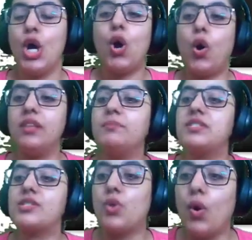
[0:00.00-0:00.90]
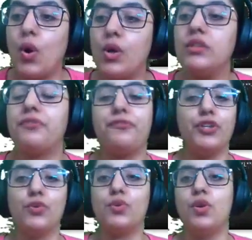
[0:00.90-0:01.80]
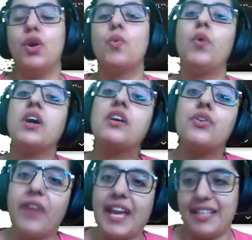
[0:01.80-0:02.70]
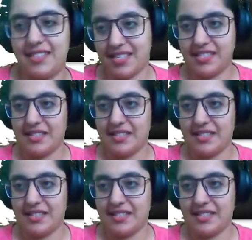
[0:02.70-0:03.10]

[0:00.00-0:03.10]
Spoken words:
almost all of you were correct.